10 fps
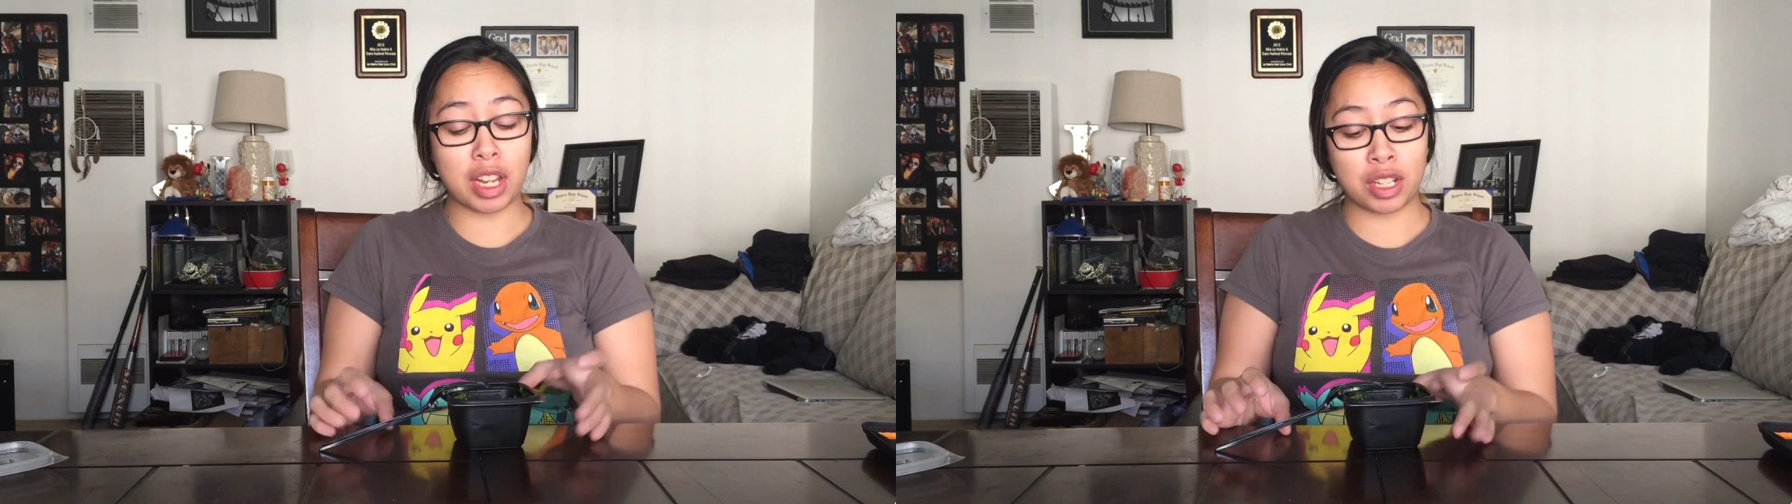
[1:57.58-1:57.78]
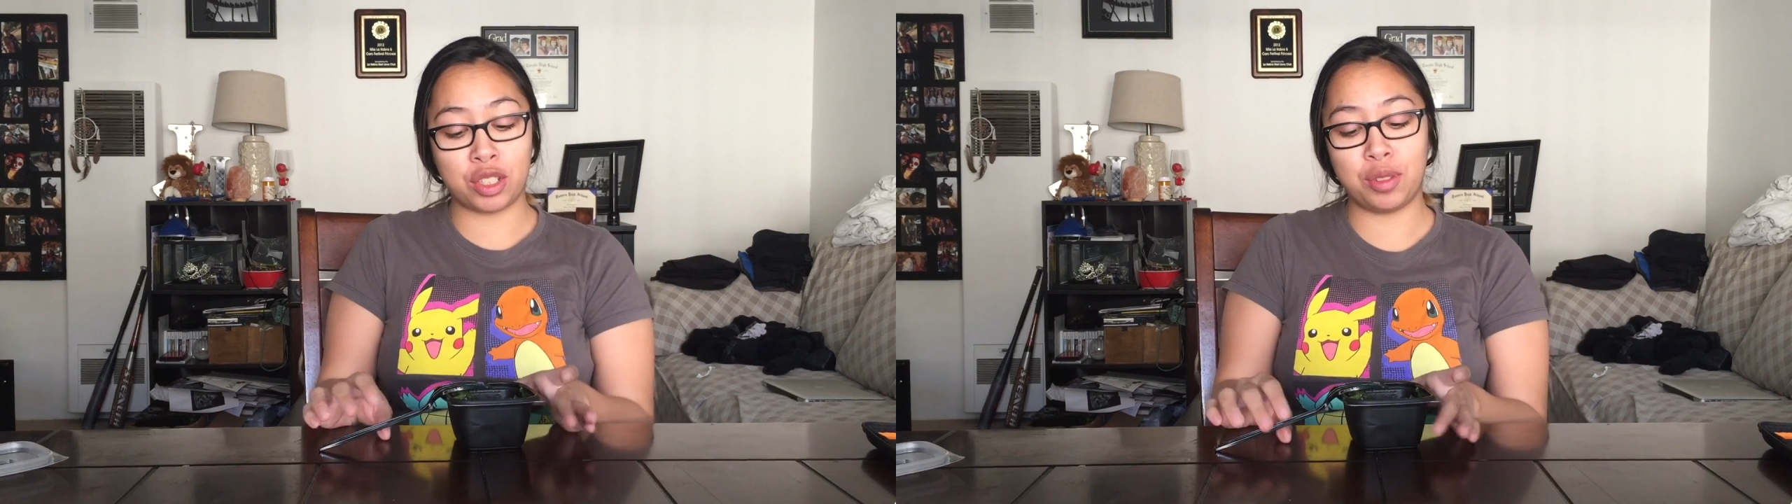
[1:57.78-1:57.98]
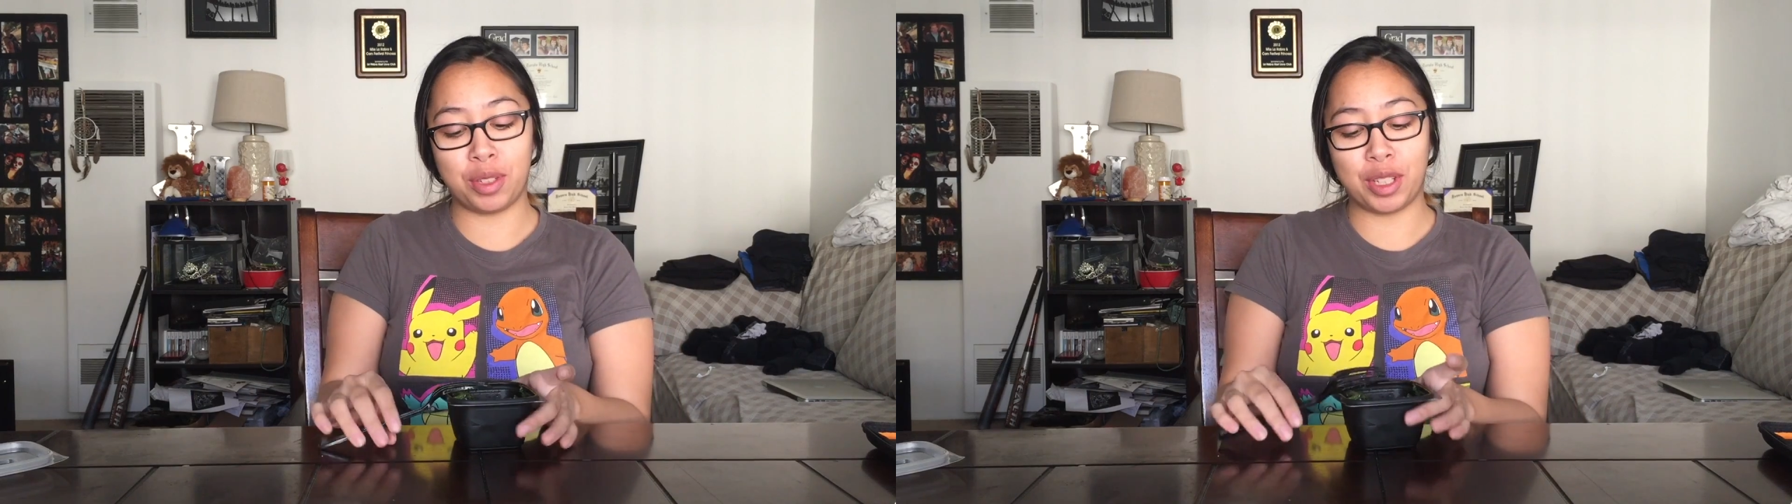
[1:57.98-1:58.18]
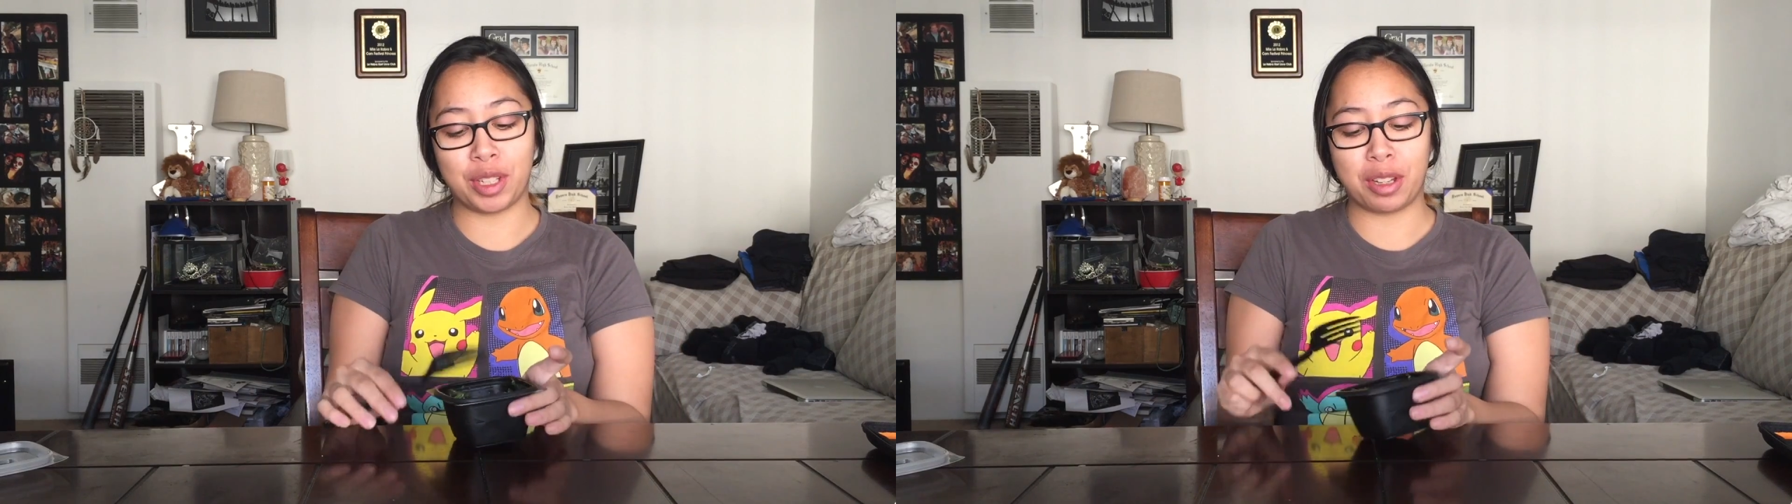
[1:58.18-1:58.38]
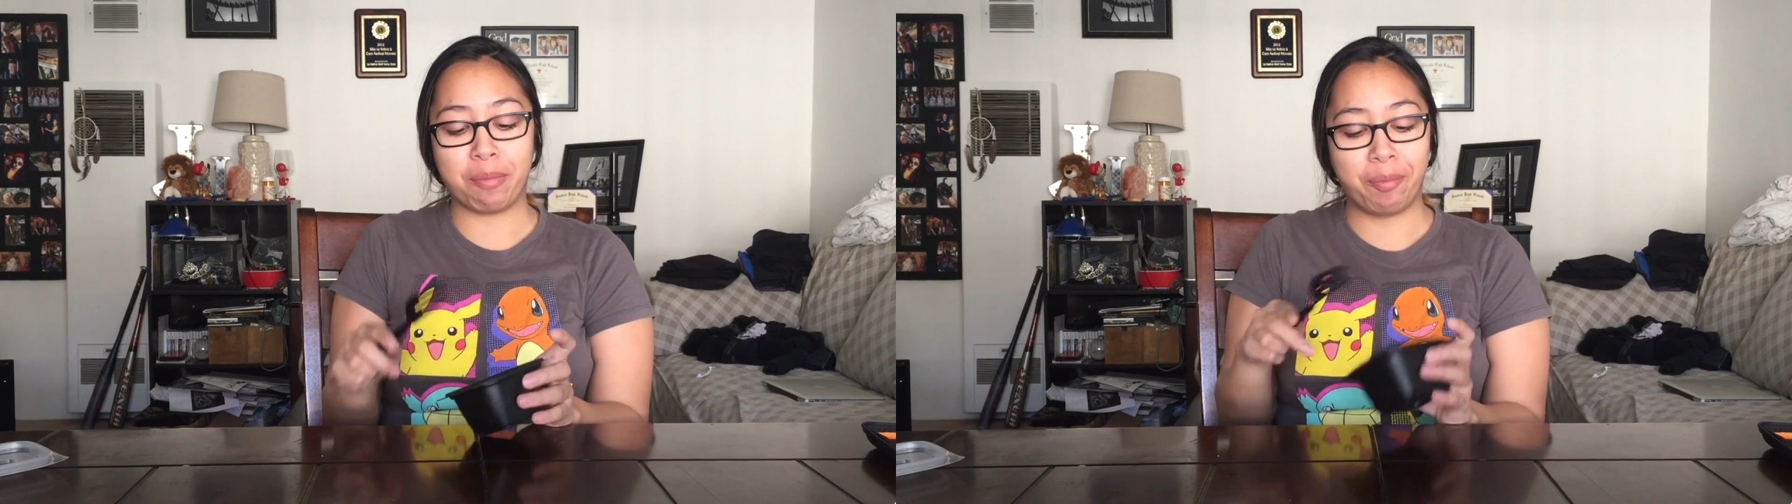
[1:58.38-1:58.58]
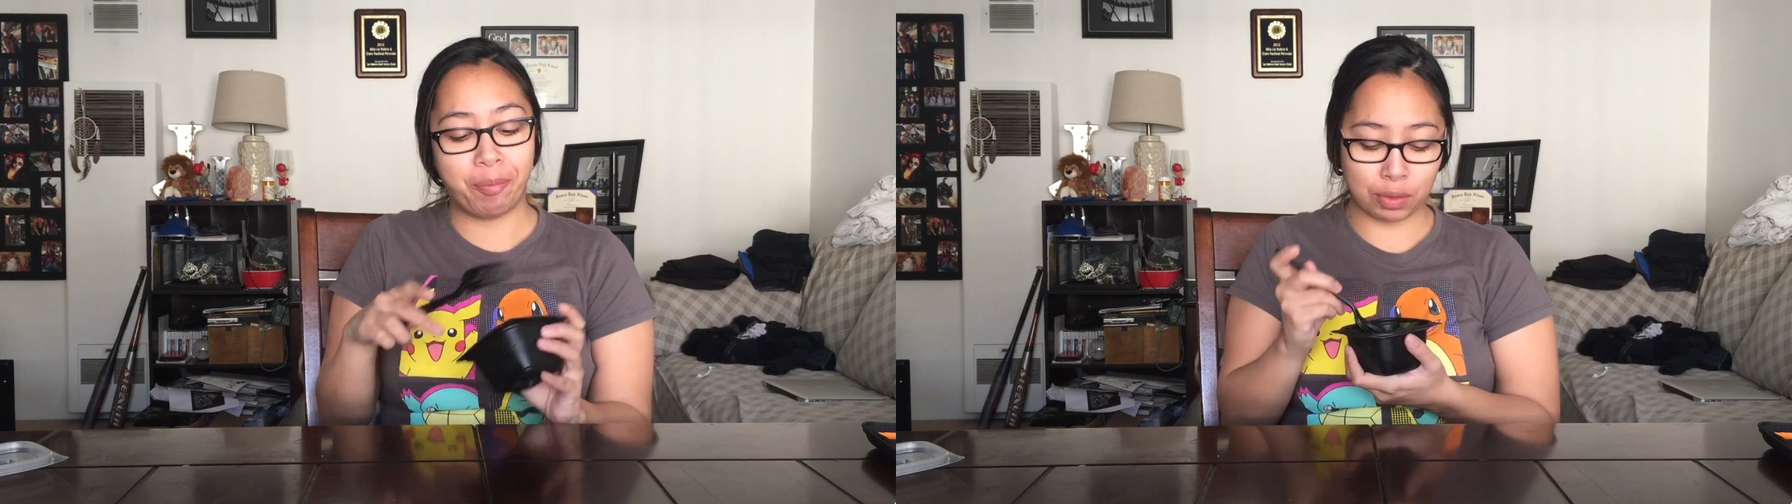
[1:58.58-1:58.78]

is actually really good.